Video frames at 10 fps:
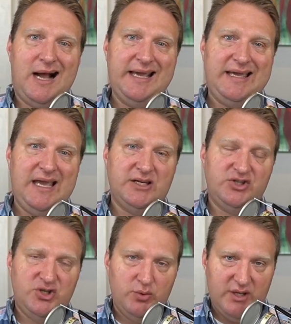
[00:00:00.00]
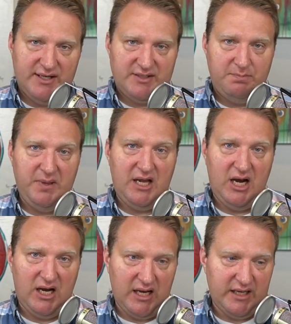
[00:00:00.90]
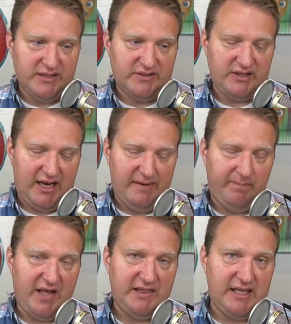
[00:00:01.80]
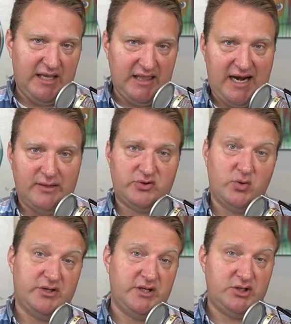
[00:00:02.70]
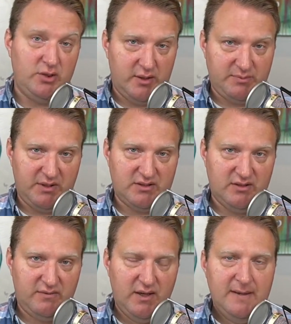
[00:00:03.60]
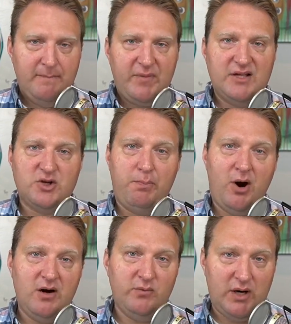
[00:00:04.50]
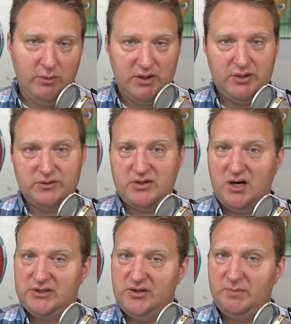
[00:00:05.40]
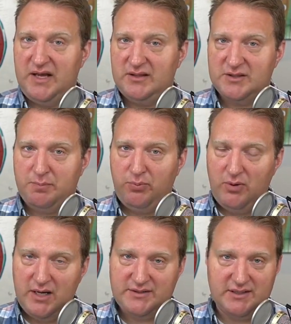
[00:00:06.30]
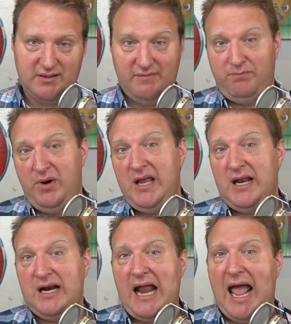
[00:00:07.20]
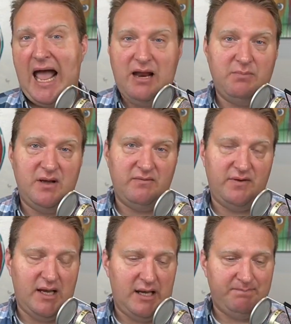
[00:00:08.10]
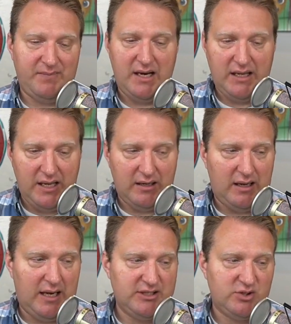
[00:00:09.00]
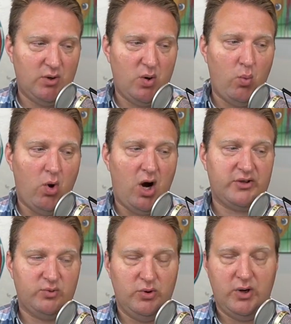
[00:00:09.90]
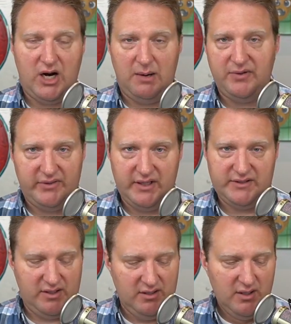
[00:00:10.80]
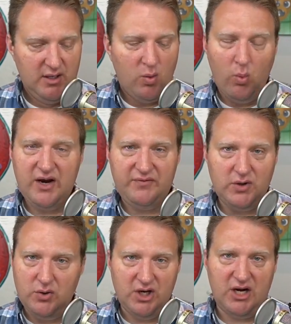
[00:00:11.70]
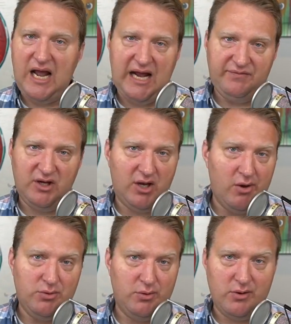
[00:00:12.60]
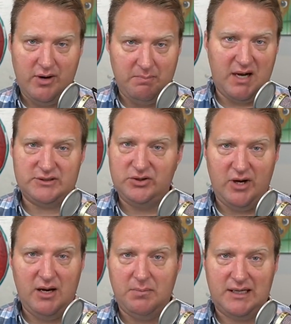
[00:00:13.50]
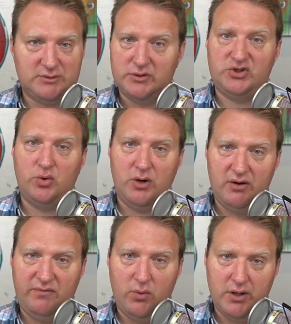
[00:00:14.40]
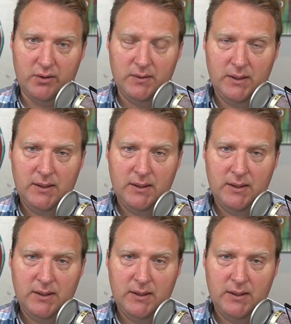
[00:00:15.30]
I can't do this because and thinking that outsourcing is too expensive. And so part of what I want to do is talk to you about this process of bringing in an admin VA. And again, I just want to walk through a couple of things here. What if you didn't have to go through your inbox? Your inbox was sorted for you.